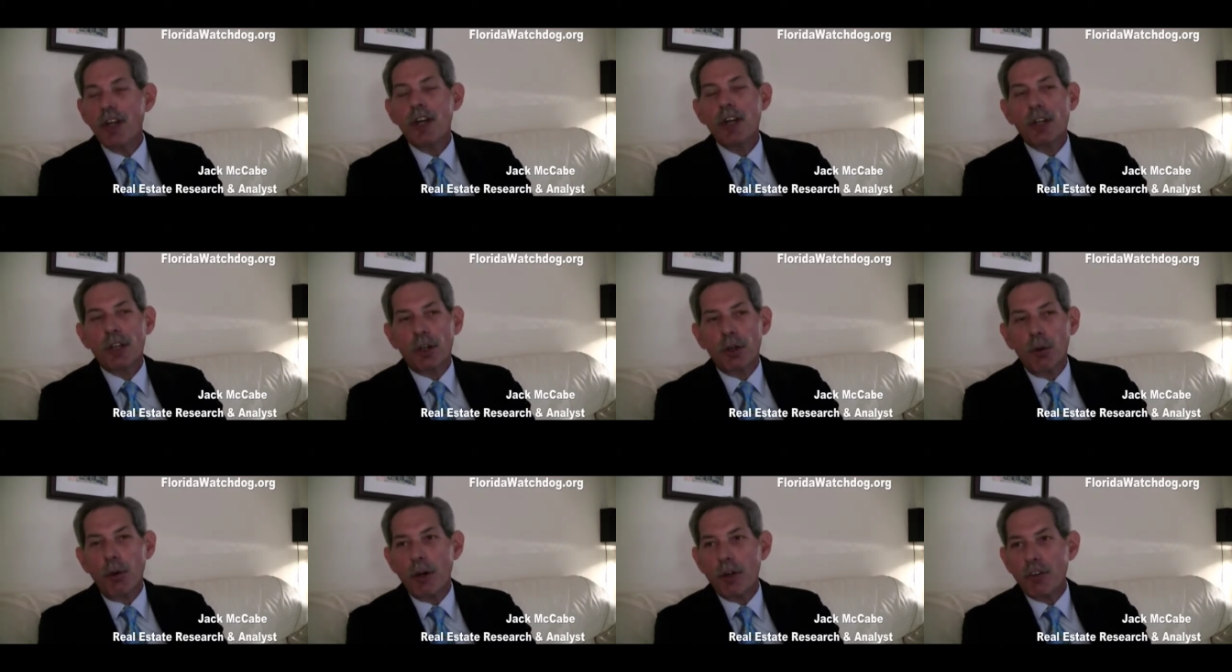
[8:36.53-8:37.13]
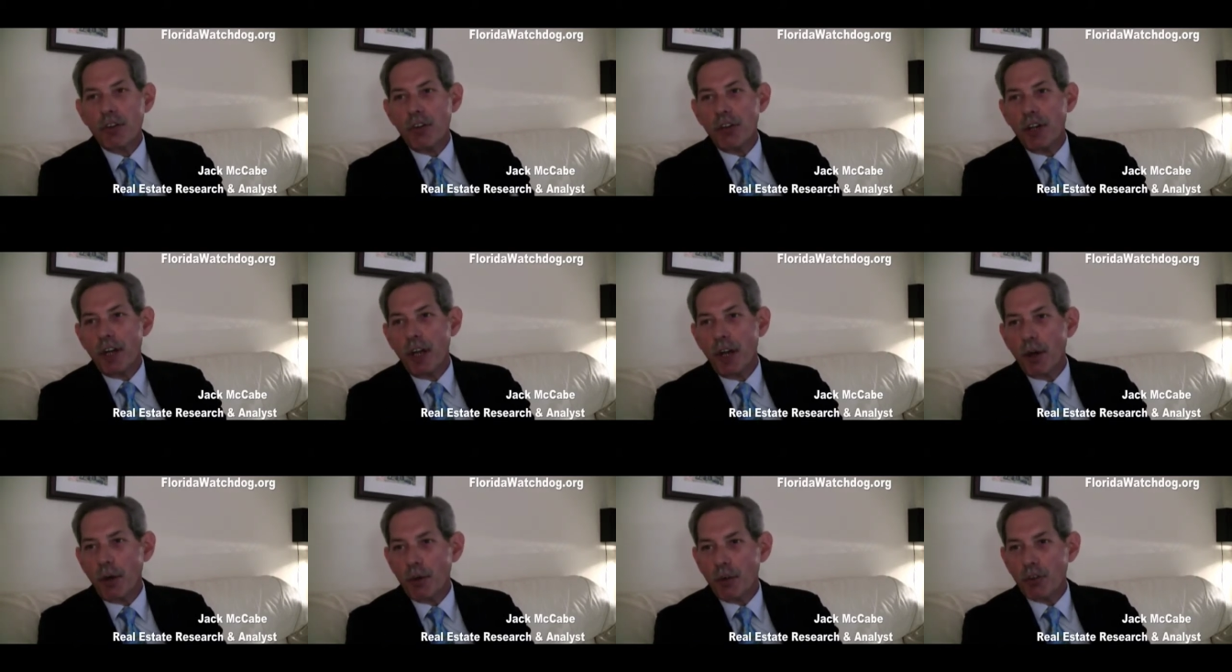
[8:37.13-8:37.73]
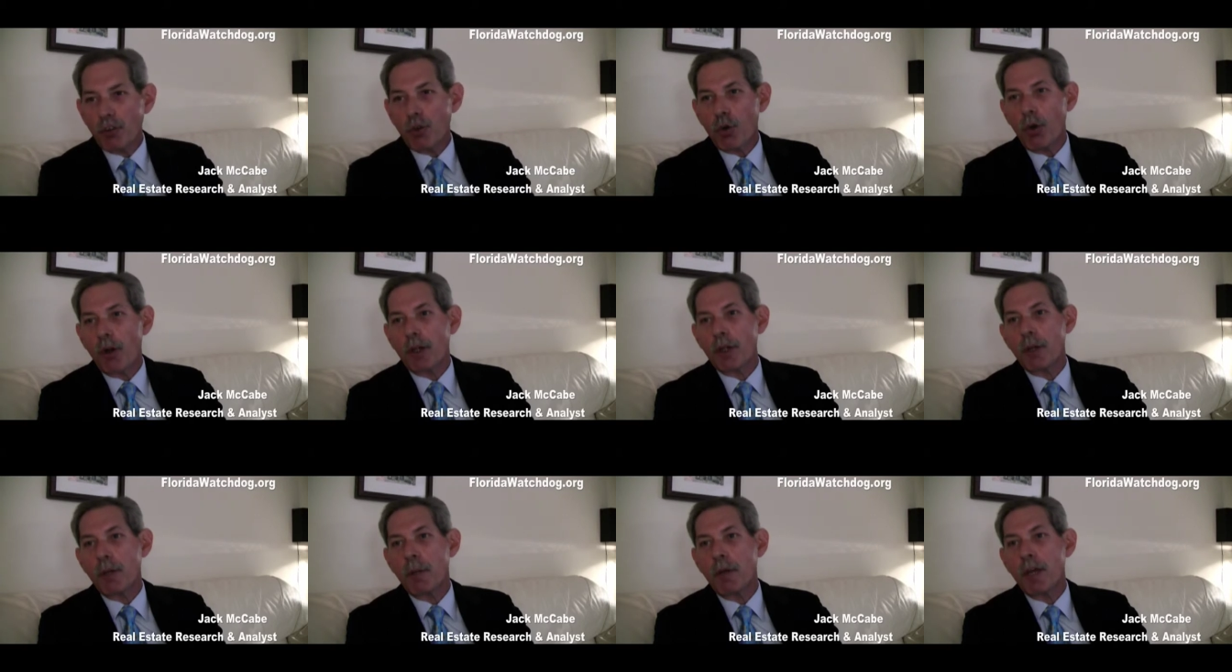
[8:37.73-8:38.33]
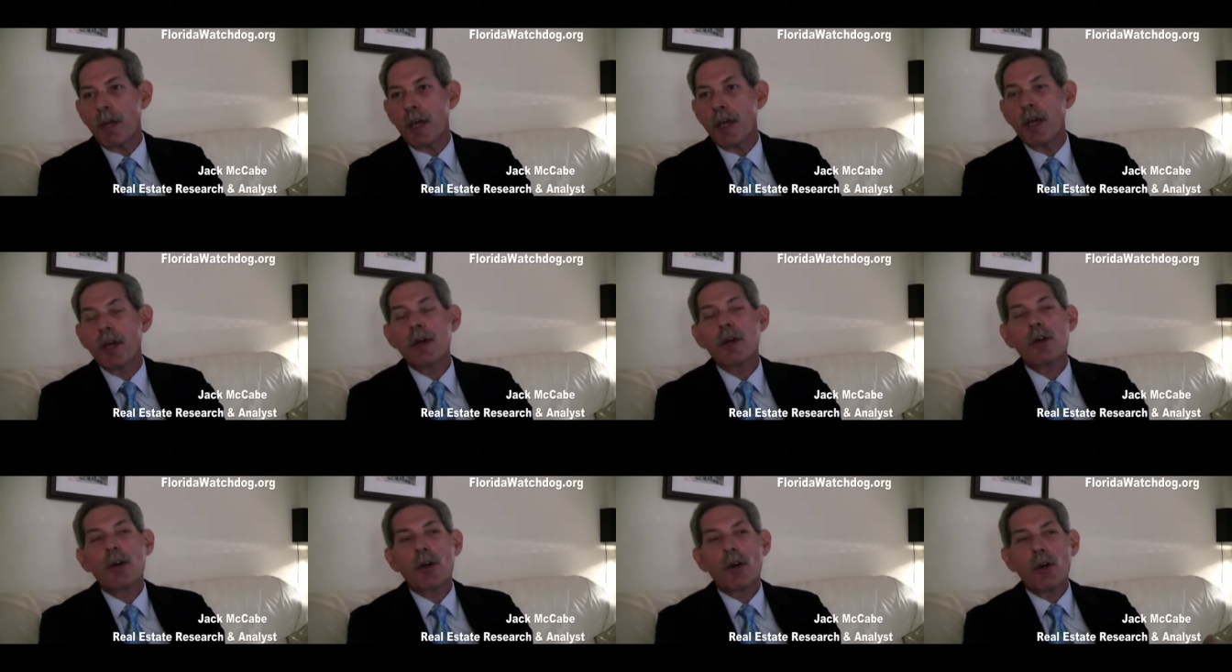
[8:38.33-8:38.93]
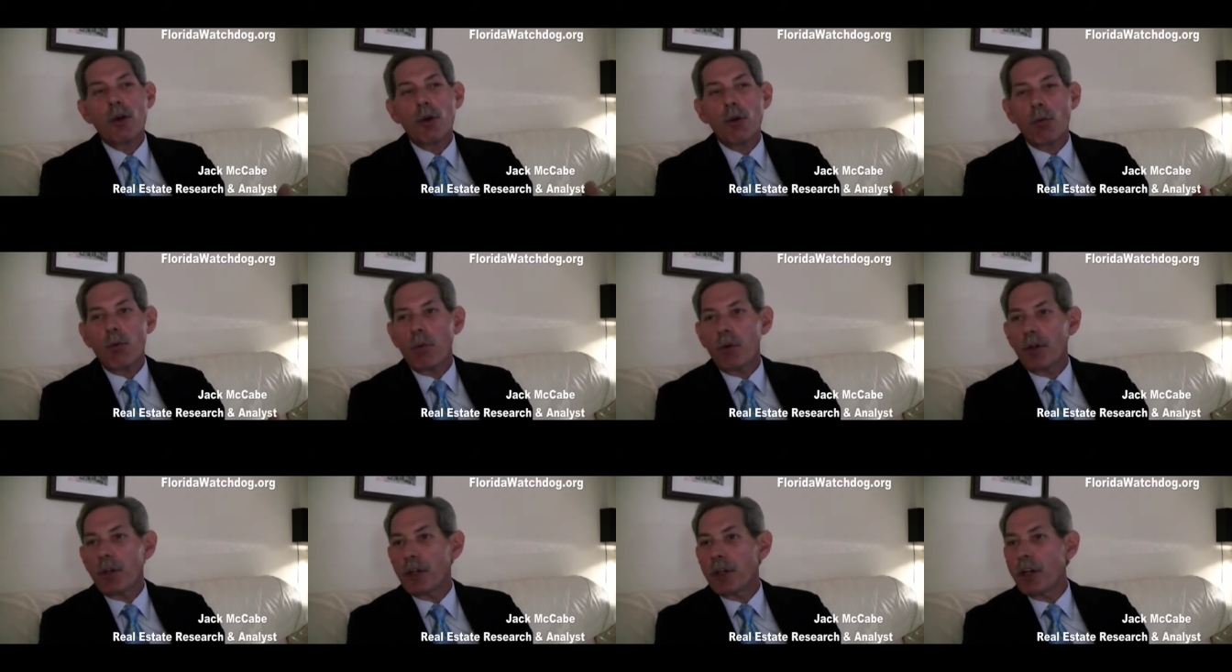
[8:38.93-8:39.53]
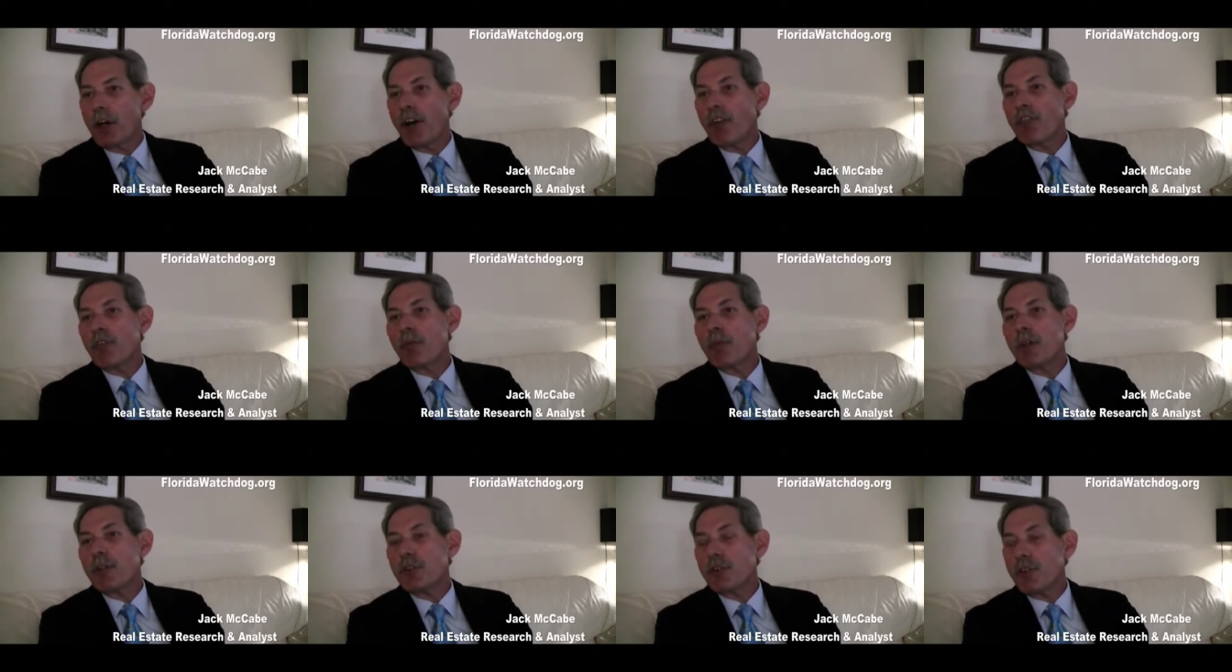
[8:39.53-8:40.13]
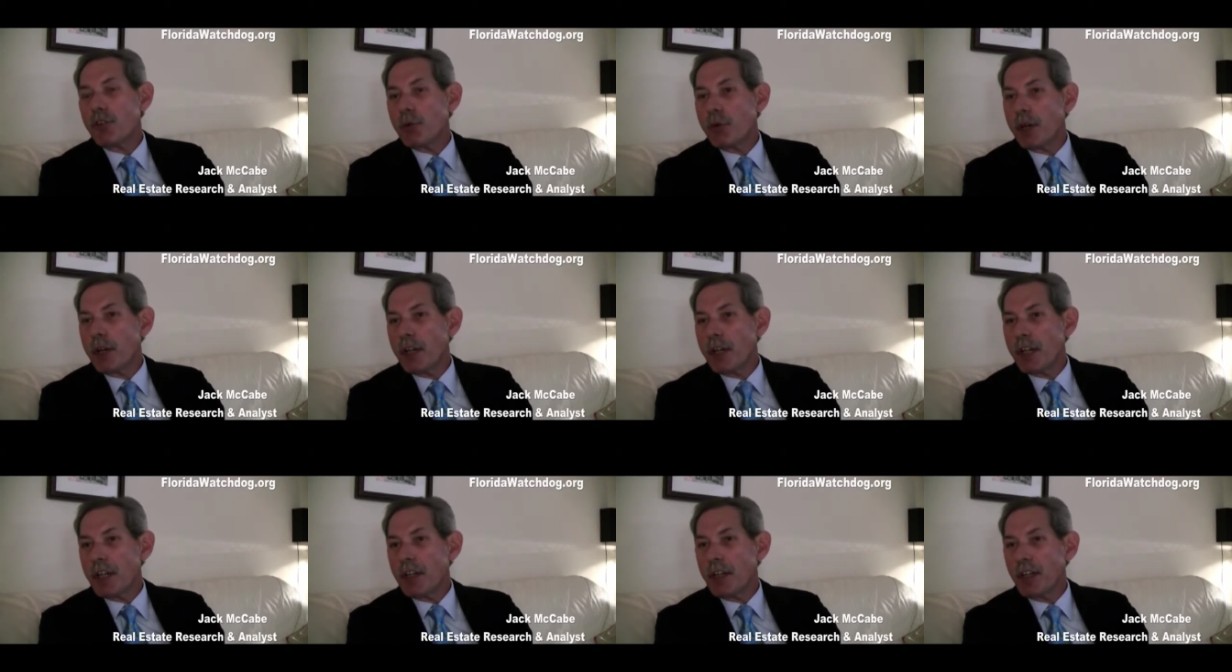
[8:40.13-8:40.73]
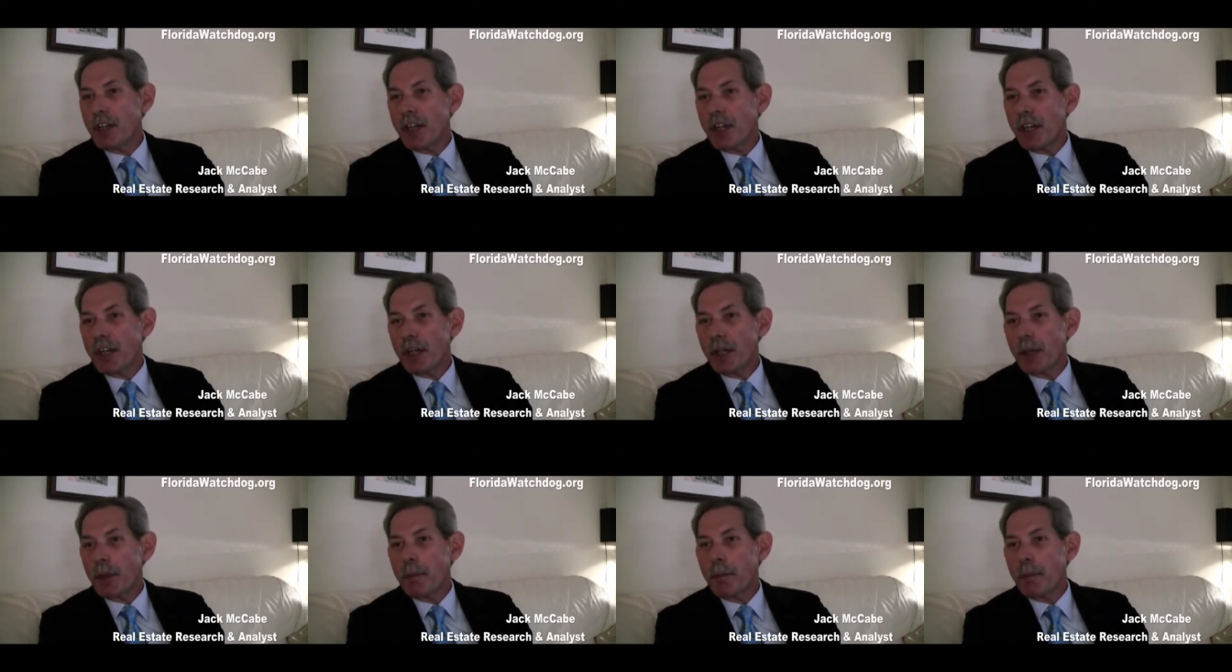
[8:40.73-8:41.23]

The question now is going to be, will the government do anything